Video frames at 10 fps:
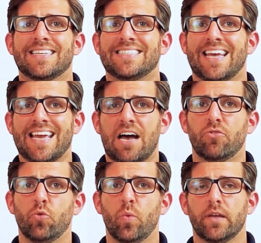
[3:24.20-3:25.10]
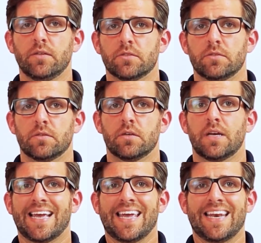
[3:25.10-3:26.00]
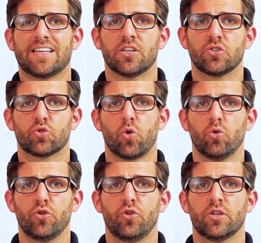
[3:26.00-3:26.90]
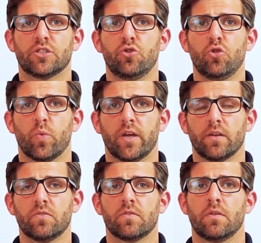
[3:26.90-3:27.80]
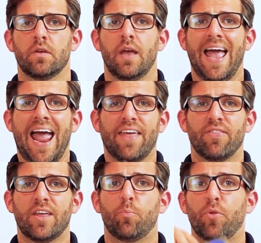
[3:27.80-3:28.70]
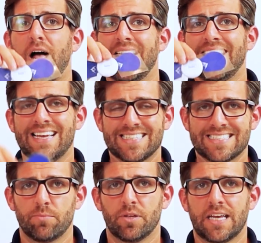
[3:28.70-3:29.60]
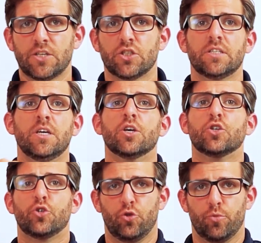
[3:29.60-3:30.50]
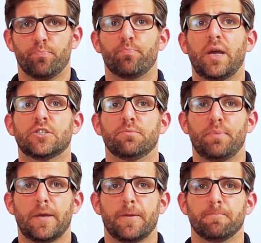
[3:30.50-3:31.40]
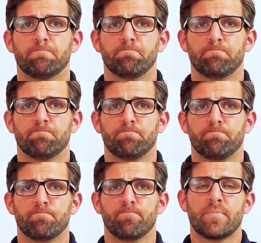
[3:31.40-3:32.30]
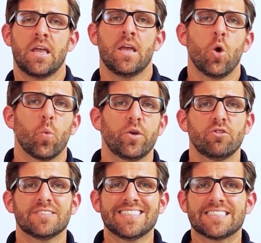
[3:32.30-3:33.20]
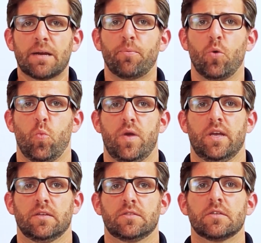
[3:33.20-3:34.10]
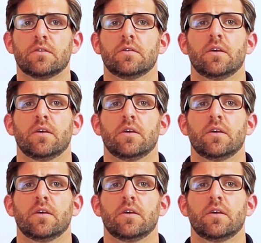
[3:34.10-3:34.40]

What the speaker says: take out the wings, connect the controller unit to the wings, and then apply stimulation to the patient B. When using separate wings,